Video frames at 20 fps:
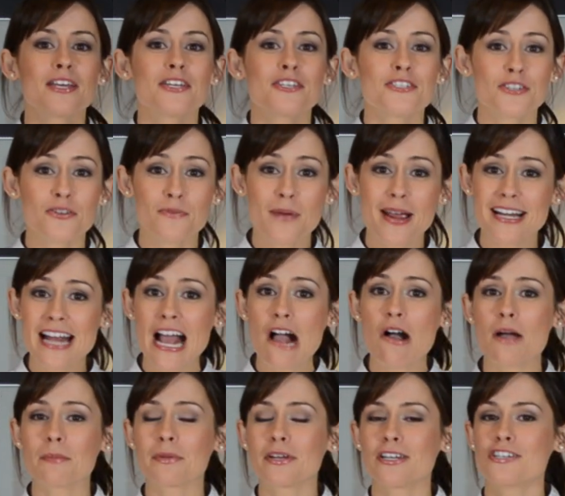So right
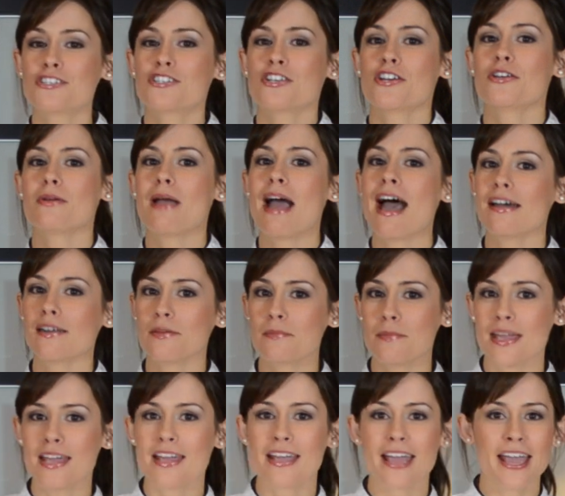now I'm going to show you how to
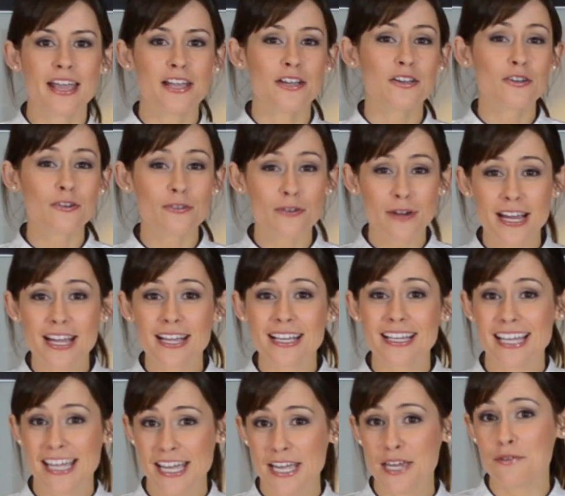make a
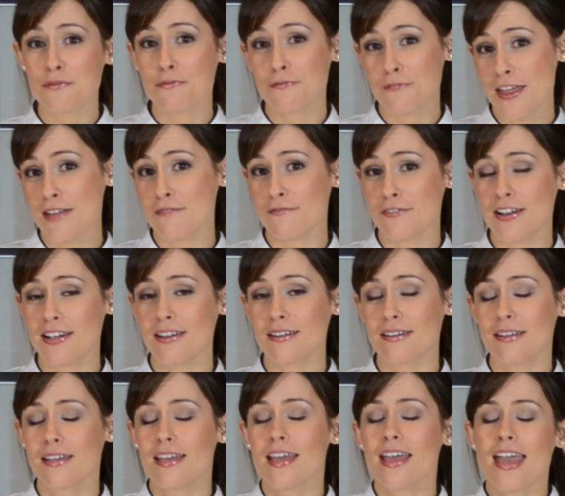great kid favorite,
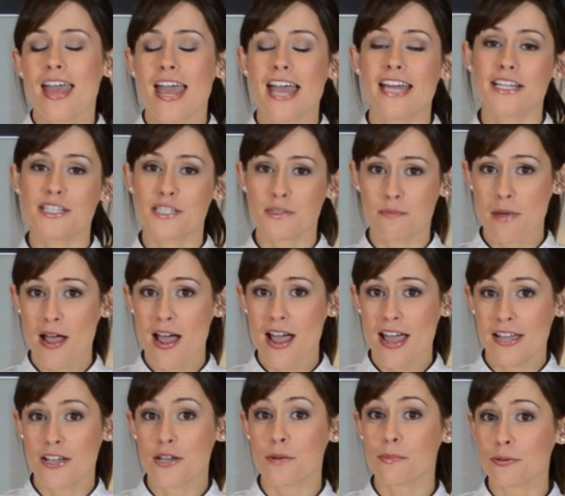and it's
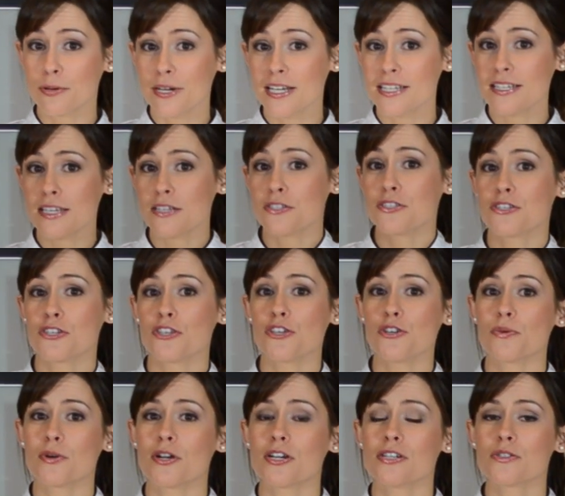my Caprese
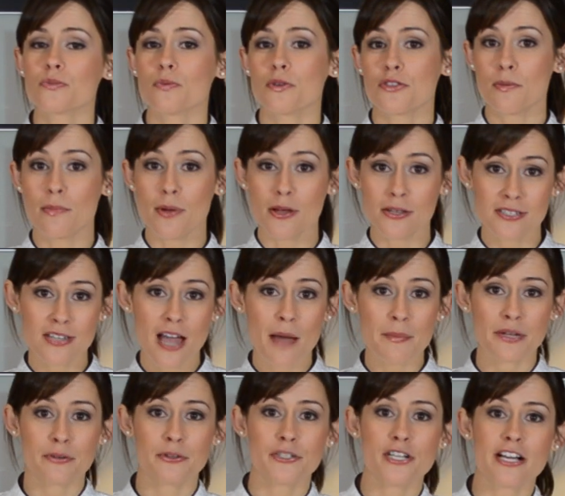skewers with a
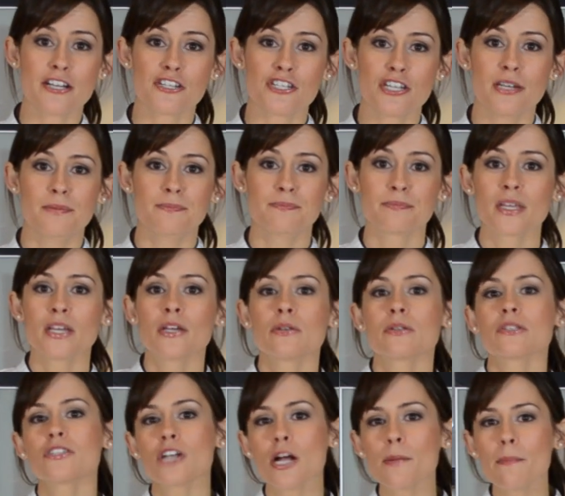balsamic reduction.
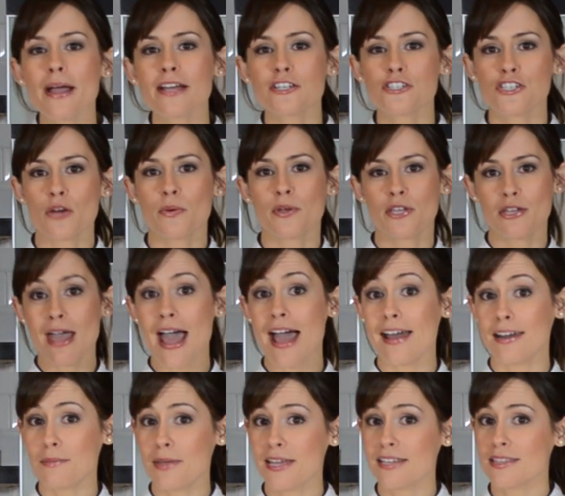Start by showing you
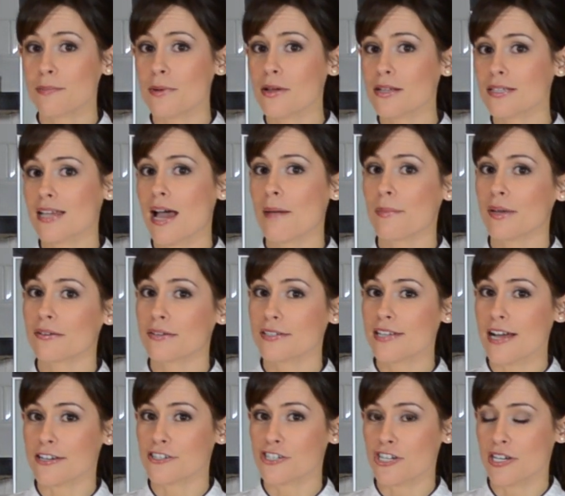how to make the balsamic
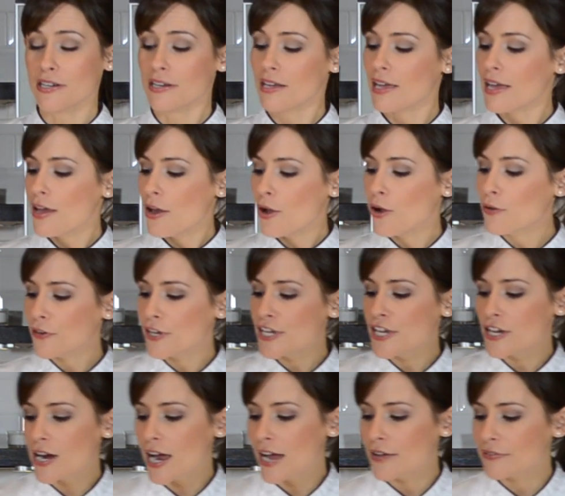reduction. Over
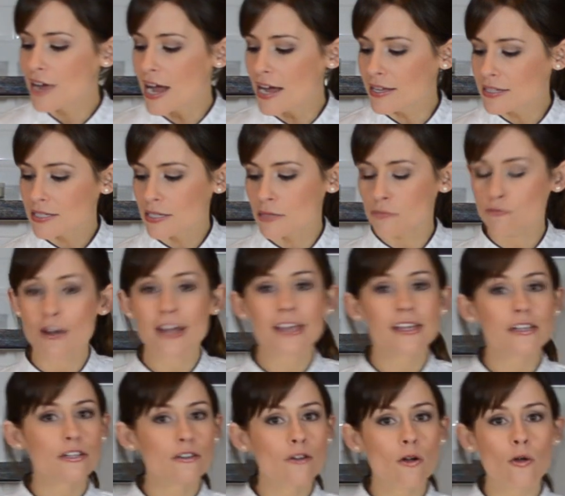here I've got some
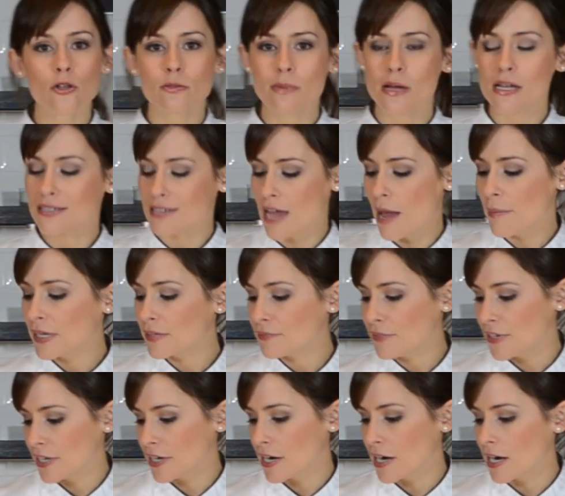regular old balsamic
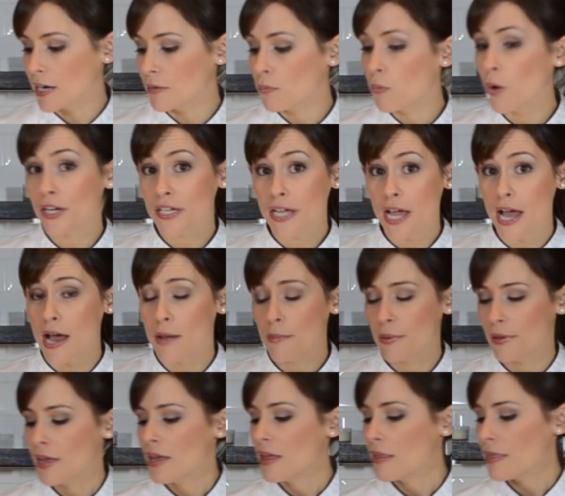vinegar, 1
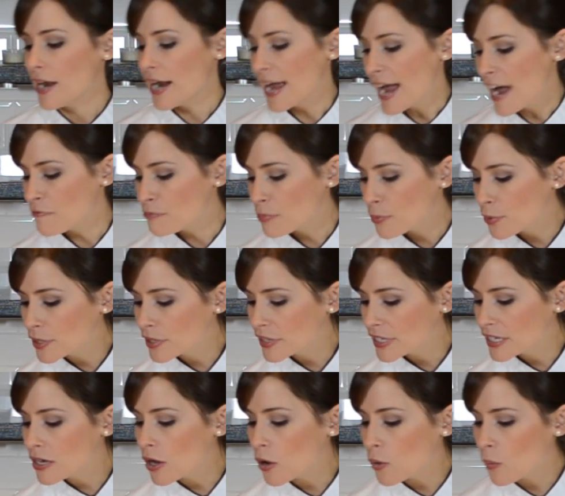cup, that I have
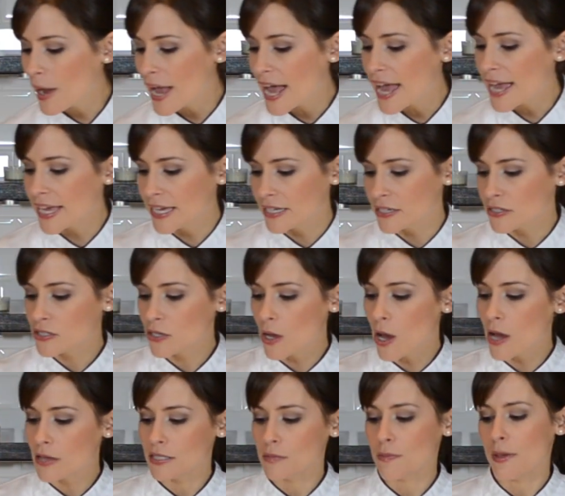boiling away in a
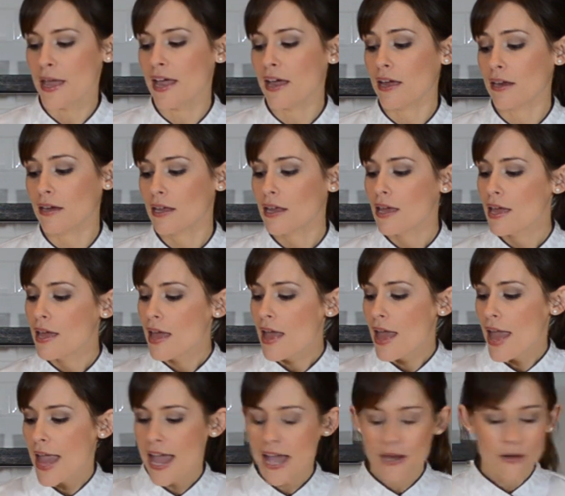saucepan.
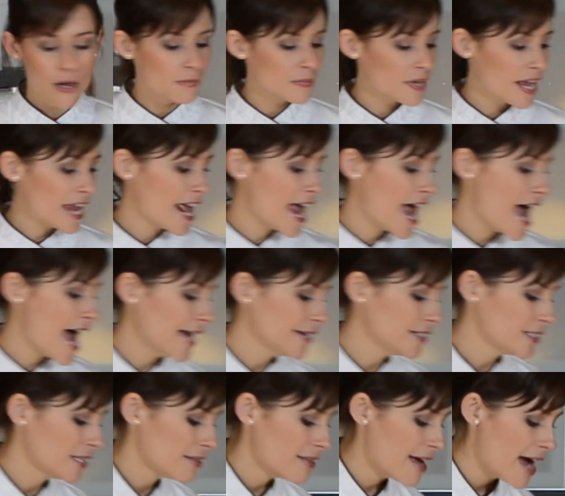And I'm going to
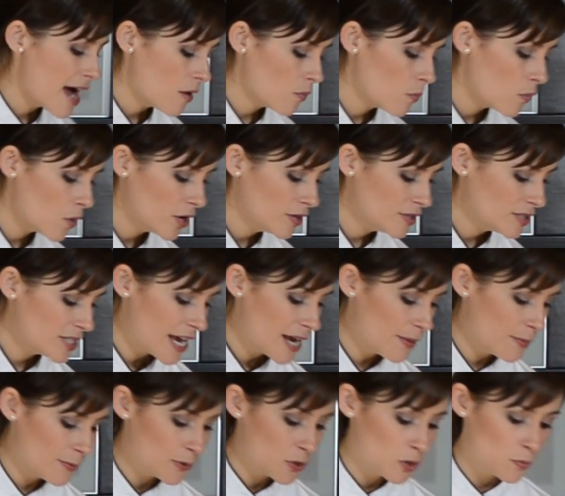add to that 1
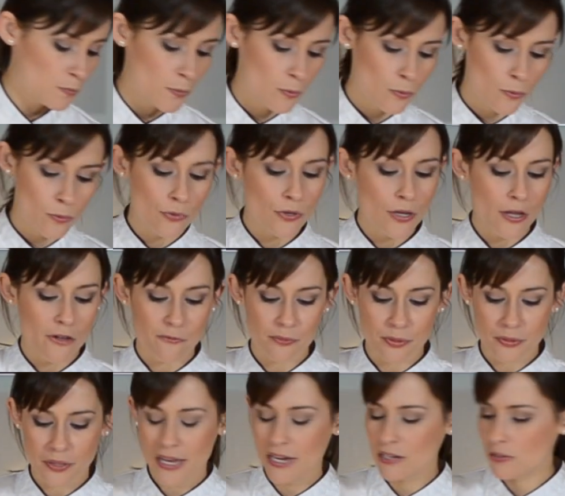tablespoon of
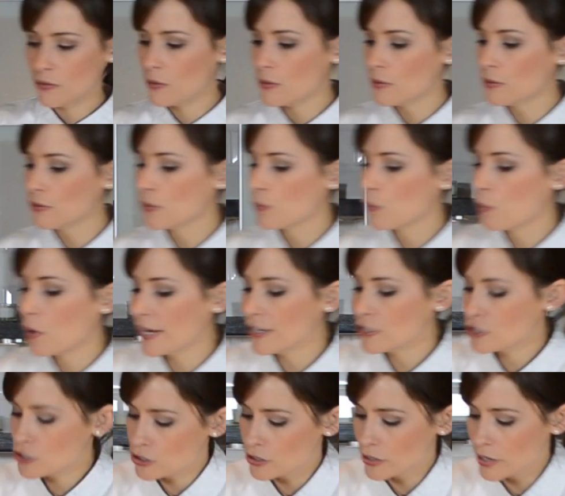plain old
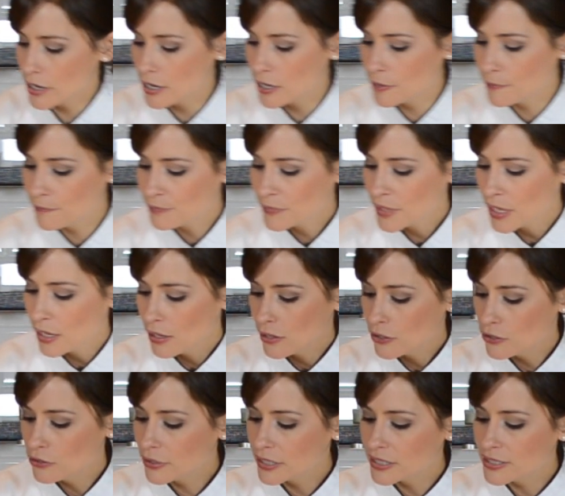white sugar.
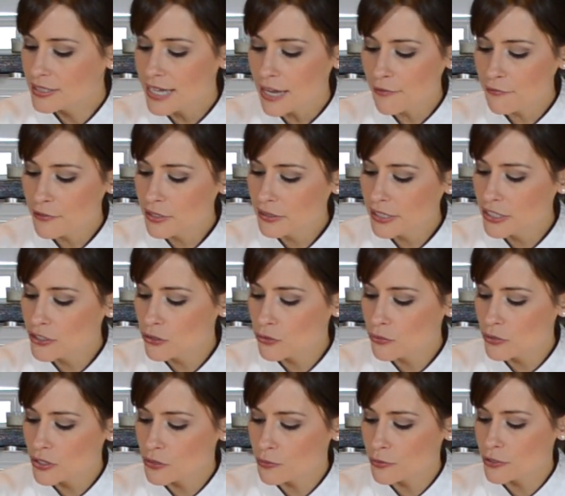You could definitely
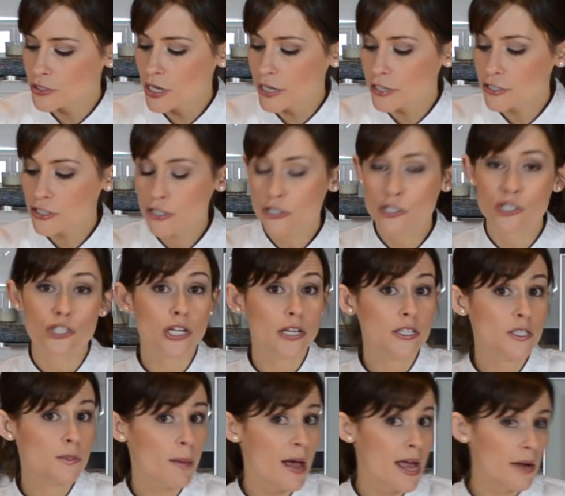do this reduction
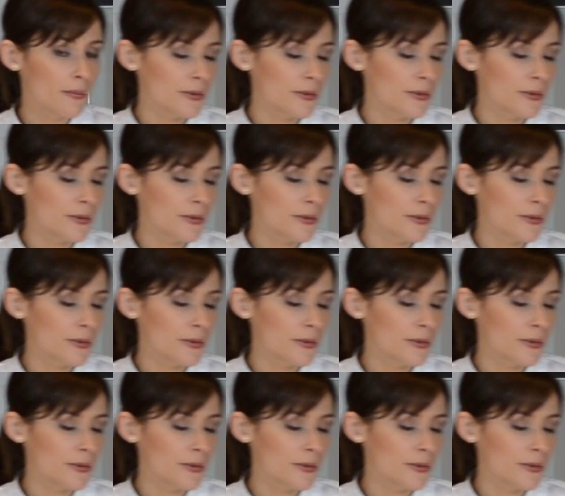just by